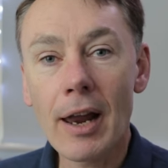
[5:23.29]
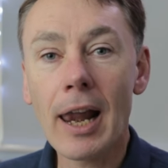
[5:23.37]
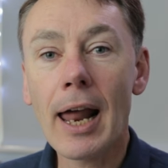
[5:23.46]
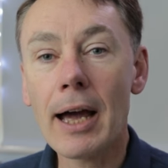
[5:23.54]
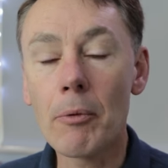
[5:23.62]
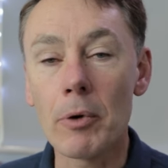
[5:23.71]

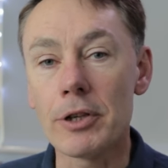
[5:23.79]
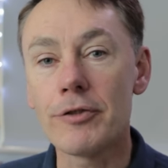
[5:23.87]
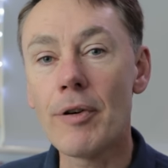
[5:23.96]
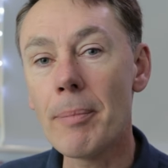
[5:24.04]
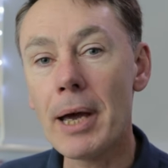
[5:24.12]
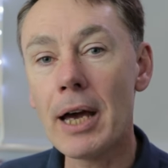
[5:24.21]
language
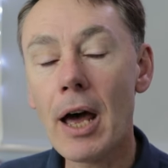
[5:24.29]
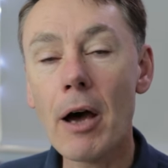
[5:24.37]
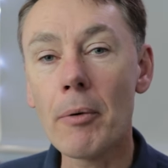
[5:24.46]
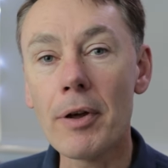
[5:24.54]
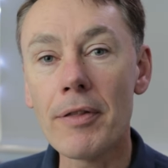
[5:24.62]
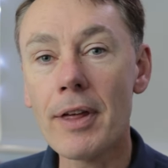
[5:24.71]
for
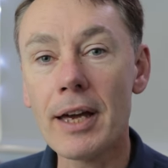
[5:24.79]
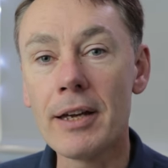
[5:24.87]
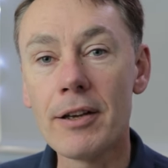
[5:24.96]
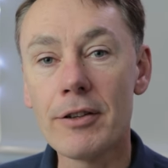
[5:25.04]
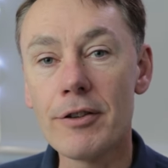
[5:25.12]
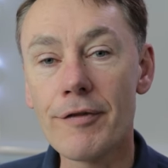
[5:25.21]
BNO and the
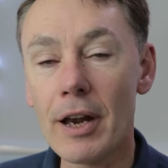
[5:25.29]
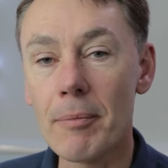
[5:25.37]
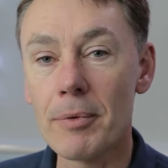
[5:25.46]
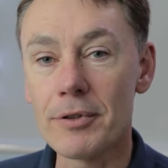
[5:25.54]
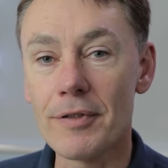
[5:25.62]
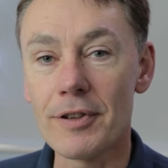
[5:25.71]

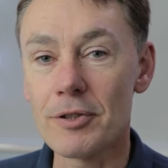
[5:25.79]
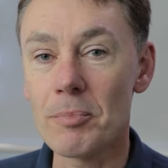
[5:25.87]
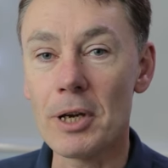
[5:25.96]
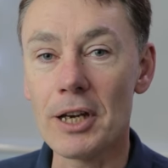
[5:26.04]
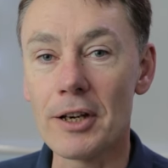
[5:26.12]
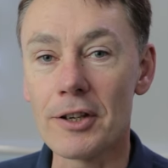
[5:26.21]
development of the
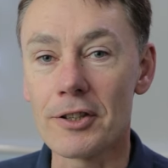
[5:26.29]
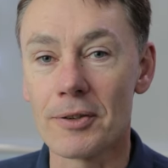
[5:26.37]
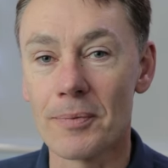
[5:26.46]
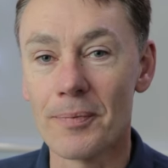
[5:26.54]
speakers.